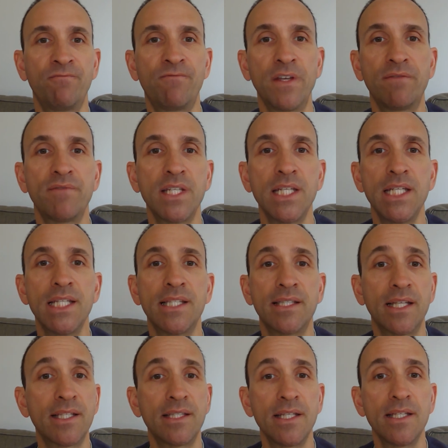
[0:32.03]
50,
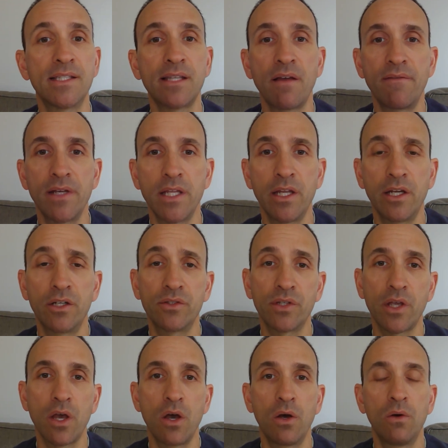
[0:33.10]
60, 70 years
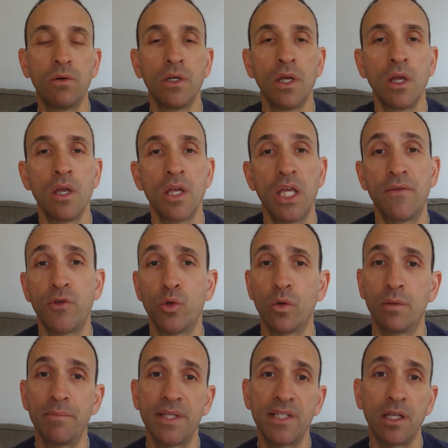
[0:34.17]
ago, if you
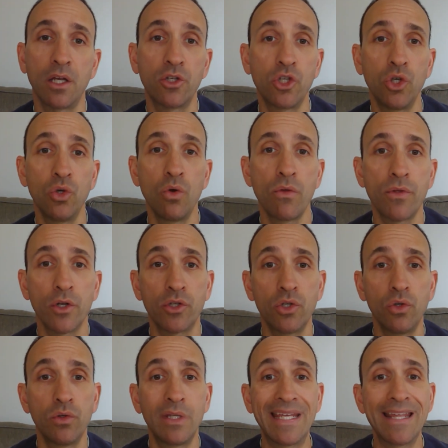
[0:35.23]
were missing a tooth or
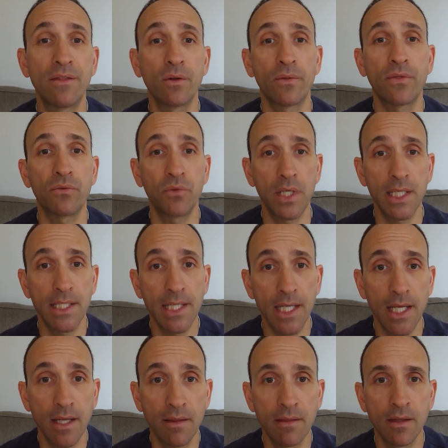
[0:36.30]
two teeth or three
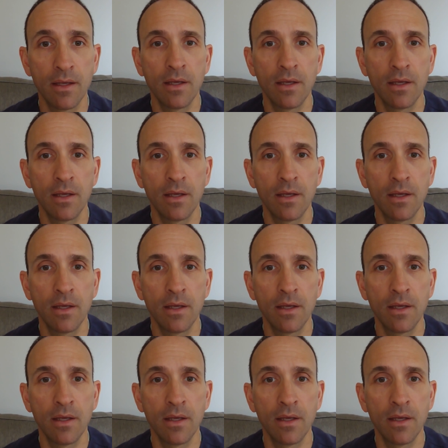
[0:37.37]
teeth,